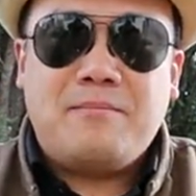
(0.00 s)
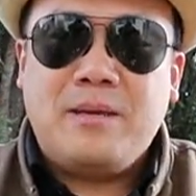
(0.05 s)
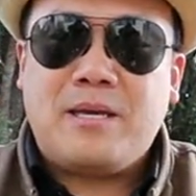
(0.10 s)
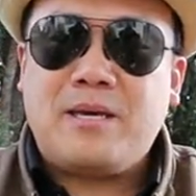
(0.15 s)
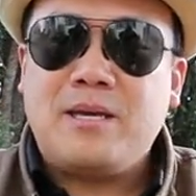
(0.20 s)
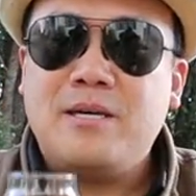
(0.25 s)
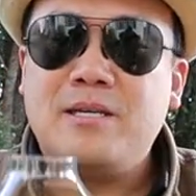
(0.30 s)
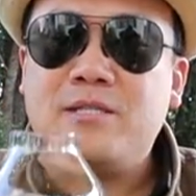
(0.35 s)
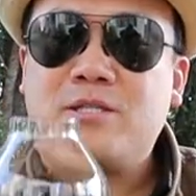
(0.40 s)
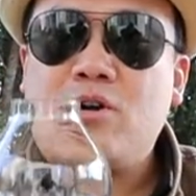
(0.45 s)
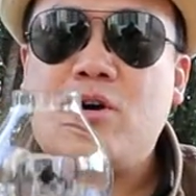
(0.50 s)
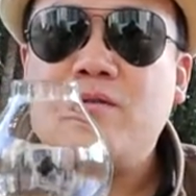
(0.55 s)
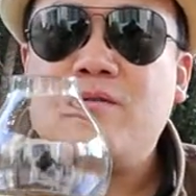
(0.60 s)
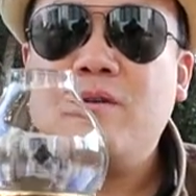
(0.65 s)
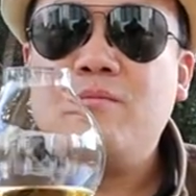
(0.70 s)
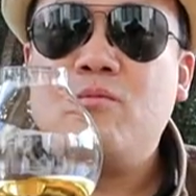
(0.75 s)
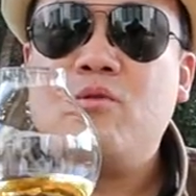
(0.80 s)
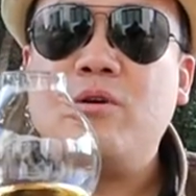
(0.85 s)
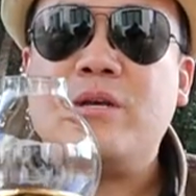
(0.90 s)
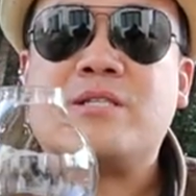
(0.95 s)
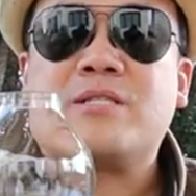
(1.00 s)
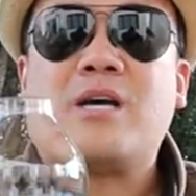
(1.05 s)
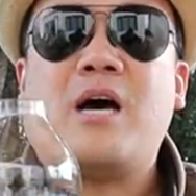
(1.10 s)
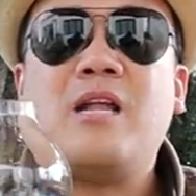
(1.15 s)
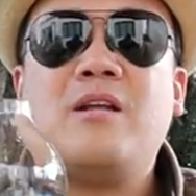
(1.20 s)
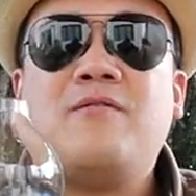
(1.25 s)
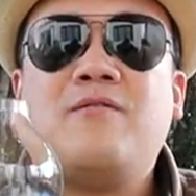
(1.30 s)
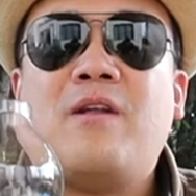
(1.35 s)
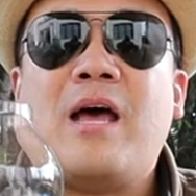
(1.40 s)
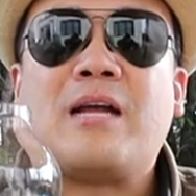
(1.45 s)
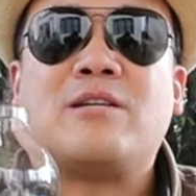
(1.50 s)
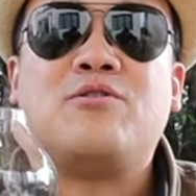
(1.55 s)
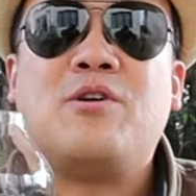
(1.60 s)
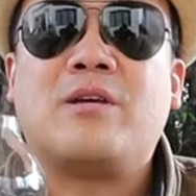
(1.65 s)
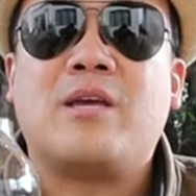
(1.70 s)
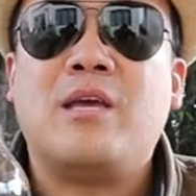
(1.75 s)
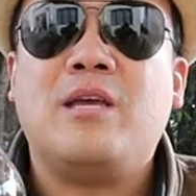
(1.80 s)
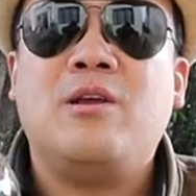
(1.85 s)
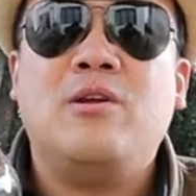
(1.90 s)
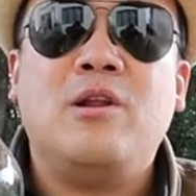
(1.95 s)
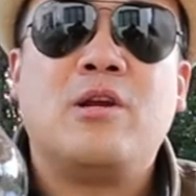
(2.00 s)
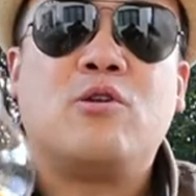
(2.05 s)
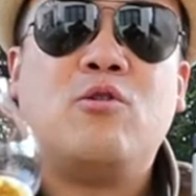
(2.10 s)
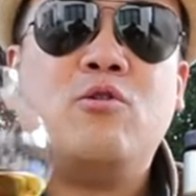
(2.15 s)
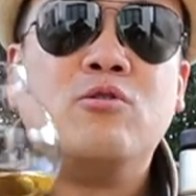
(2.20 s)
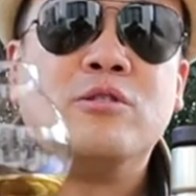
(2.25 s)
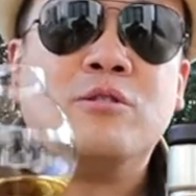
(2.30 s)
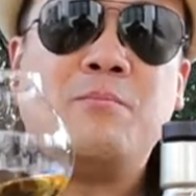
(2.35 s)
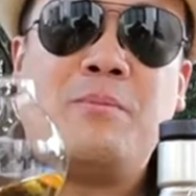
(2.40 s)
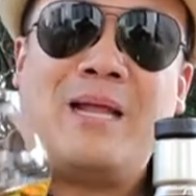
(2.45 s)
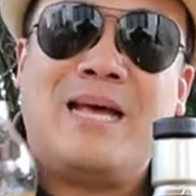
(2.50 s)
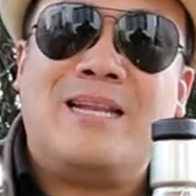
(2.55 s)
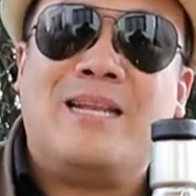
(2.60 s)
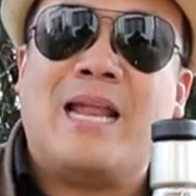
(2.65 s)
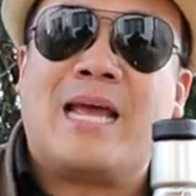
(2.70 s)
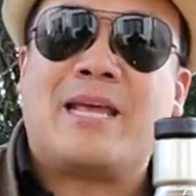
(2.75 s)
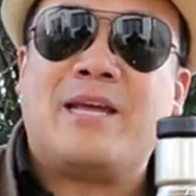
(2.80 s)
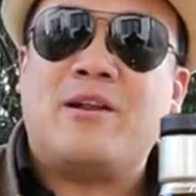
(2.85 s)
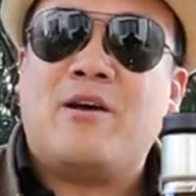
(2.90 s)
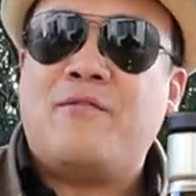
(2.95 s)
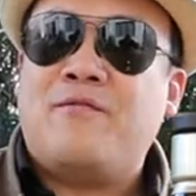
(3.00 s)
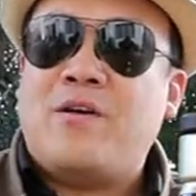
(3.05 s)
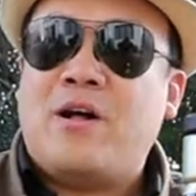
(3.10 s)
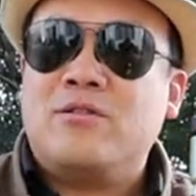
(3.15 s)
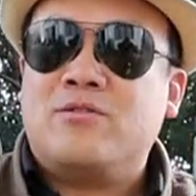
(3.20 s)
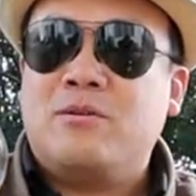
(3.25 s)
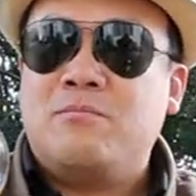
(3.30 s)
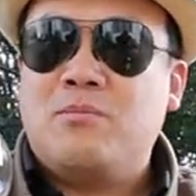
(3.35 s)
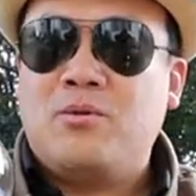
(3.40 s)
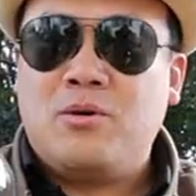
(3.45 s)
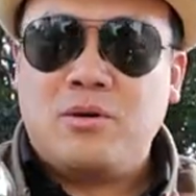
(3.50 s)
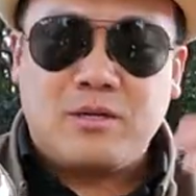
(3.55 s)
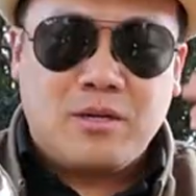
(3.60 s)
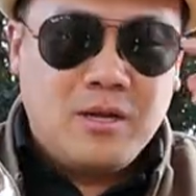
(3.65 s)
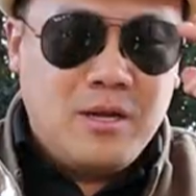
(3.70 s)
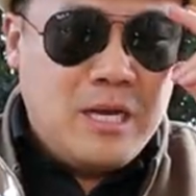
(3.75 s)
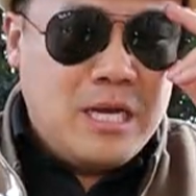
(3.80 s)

because Convalmore is kind of like drinking unicorn's blood, like, you know, Voldemort,